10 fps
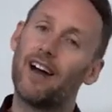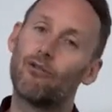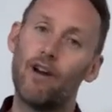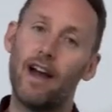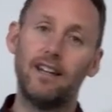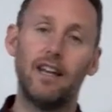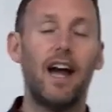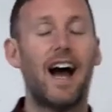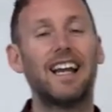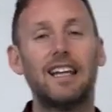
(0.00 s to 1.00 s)
and
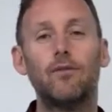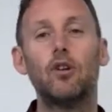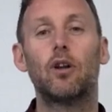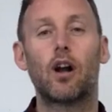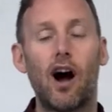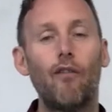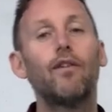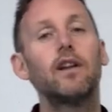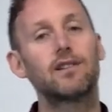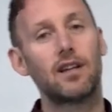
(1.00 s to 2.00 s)
ready and giving you the
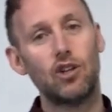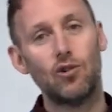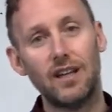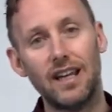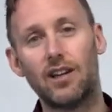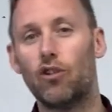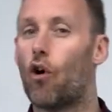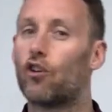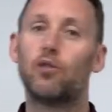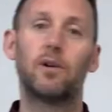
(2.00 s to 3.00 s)
confidence that you need in
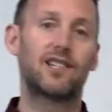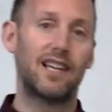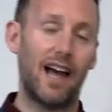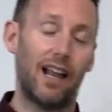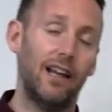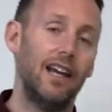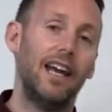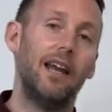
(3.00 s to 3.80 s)
order to excel